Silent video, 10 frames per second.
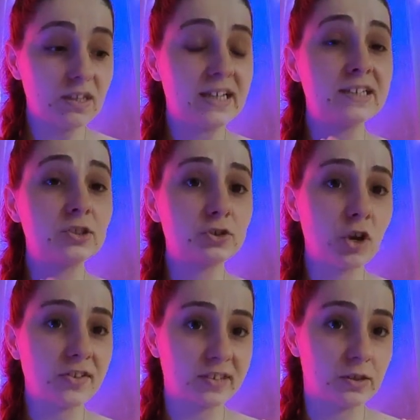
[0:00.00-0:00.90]
it's a
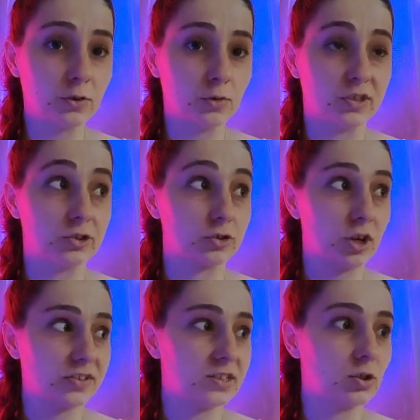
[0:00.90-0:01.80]
trust in you, it's a
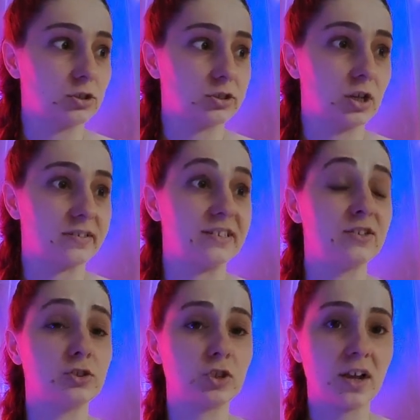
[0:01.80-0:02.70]
trust in your thoughts, it's
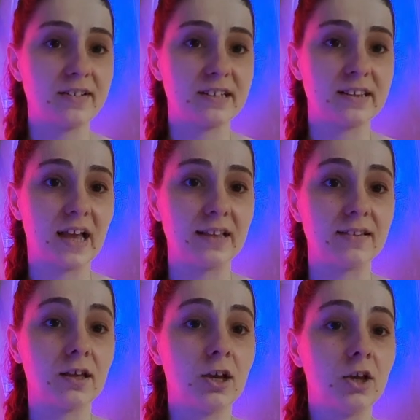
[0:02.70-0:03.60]
a trust in that
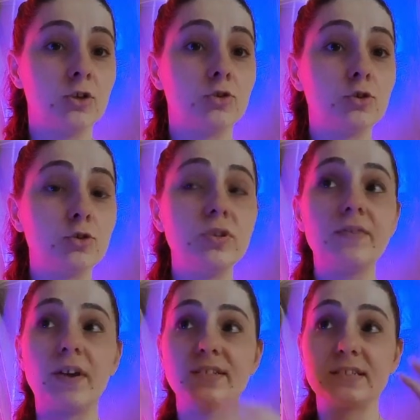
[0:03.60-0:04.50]
the
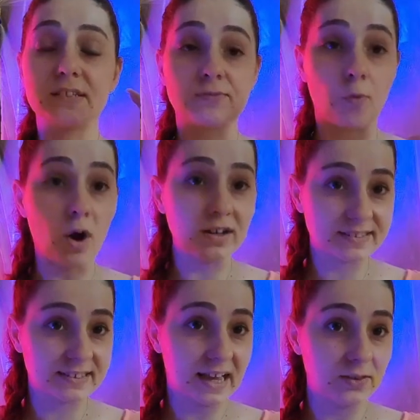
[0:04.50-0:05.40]
universe works
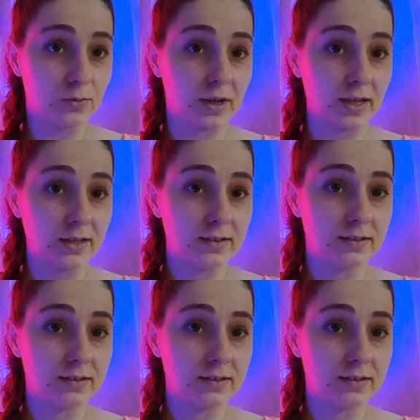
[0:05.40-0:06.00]
that way,